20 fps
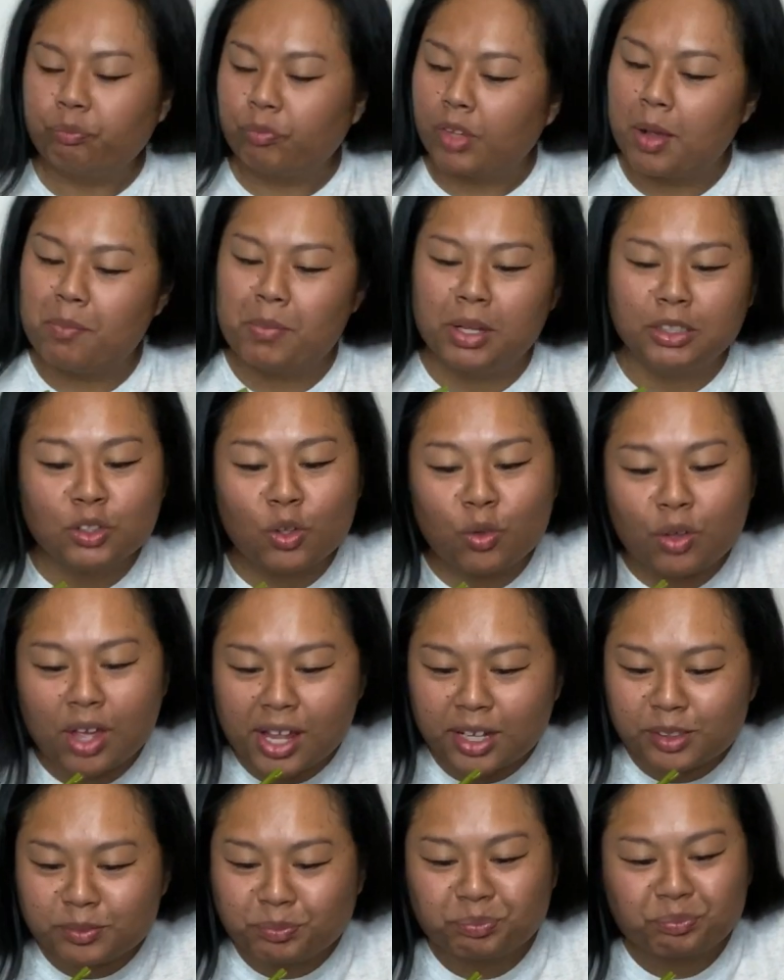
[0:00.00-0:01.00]
That's
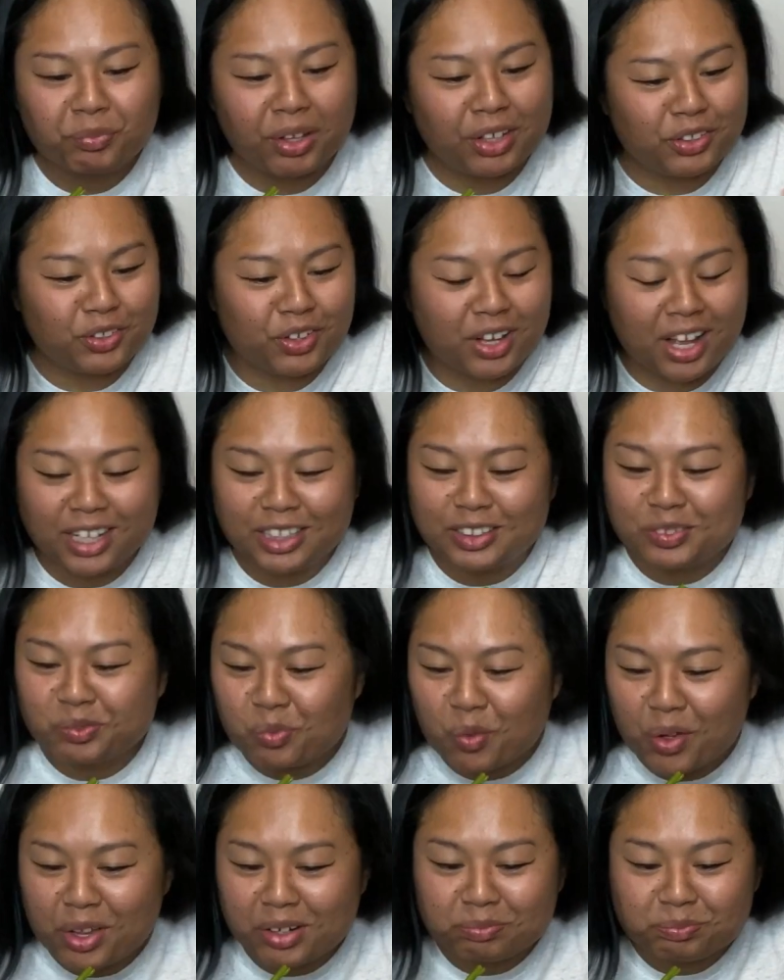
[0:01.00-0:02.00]
okay. You guys
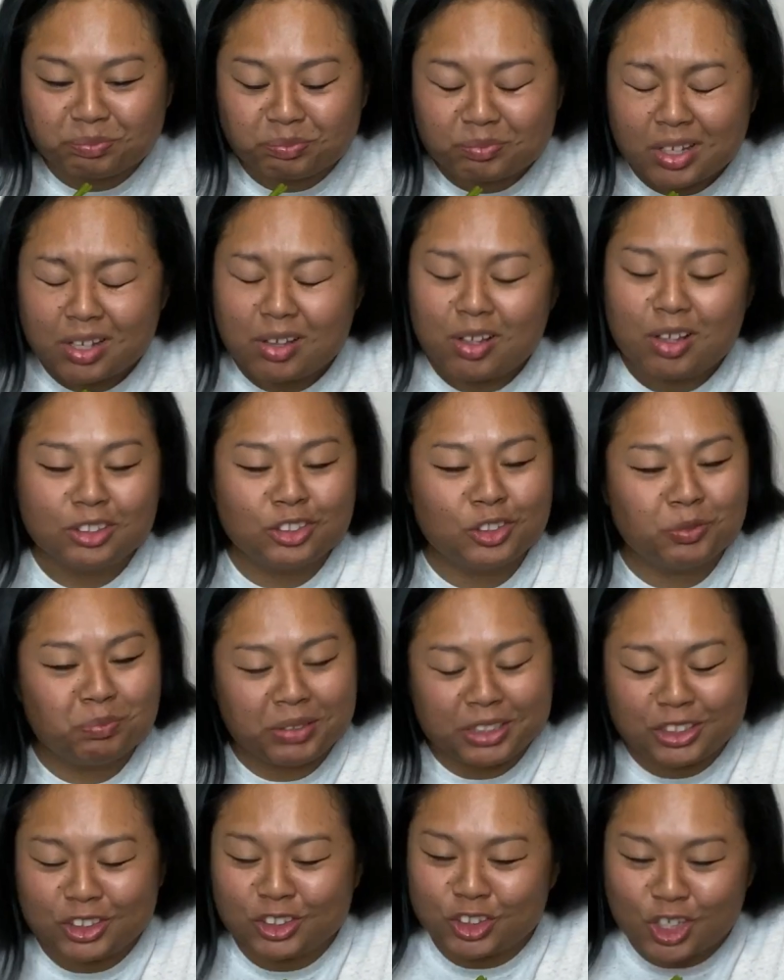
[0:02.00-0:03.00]
want
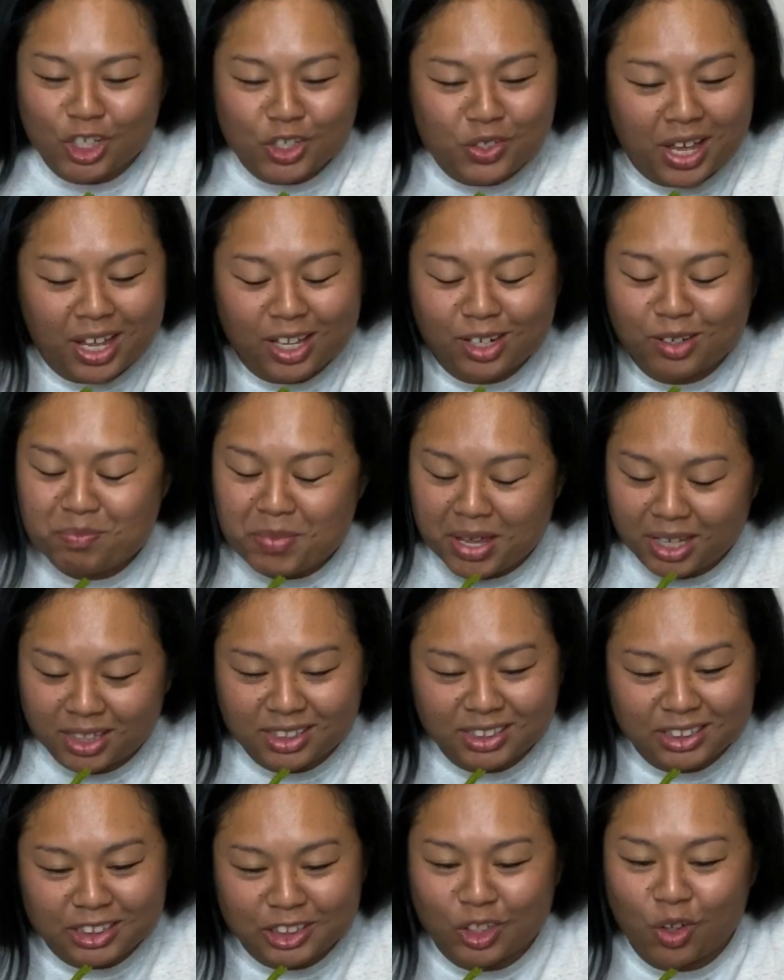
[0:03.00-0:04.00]
me to show you how to make
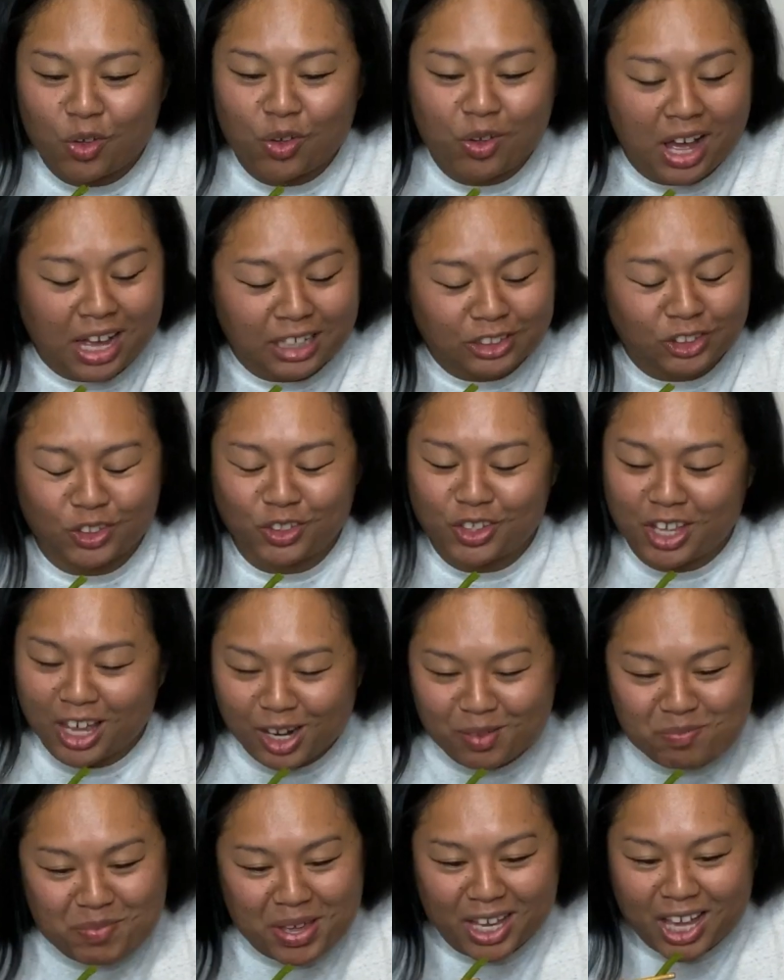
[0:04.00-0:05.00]
this, so I show you how
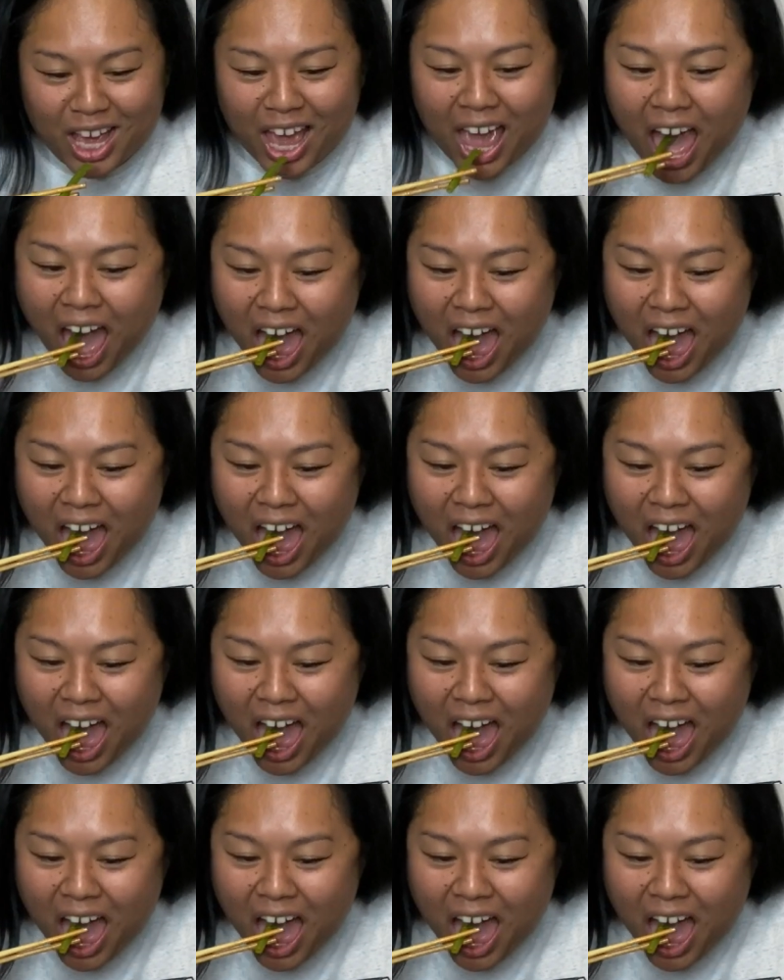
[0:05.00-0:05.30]
to make it.